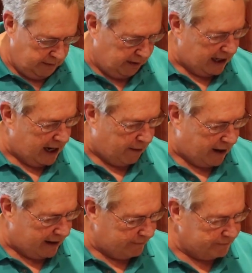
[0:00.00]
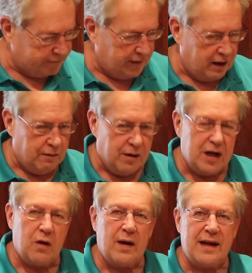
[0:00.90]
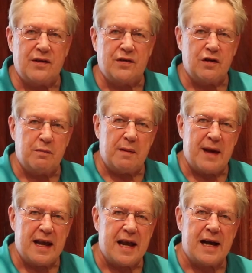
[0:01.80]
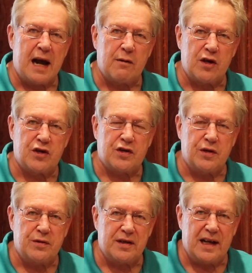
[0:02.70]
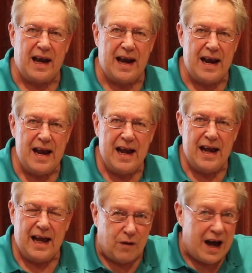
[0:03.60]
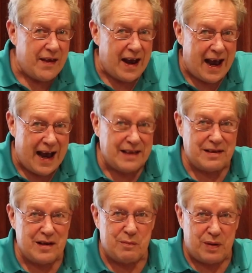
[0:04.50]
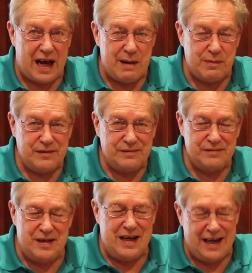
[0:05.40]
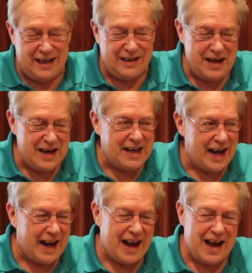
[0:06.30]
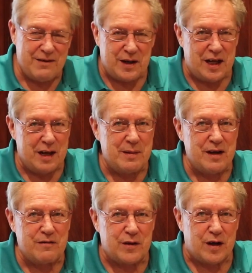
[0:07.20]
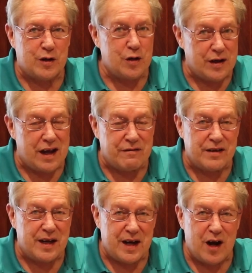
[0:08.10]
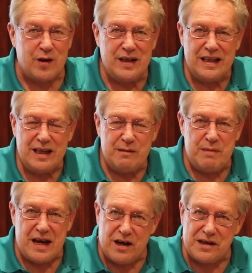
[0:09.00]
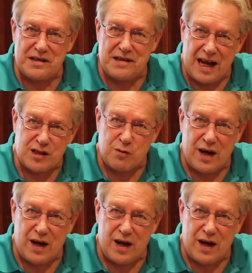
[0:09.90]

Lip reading: Well, anyway, we're going to be making Irish stew today. Why the hat and the pipe? Well, you gotta have a gimmick for a cooking video, because that's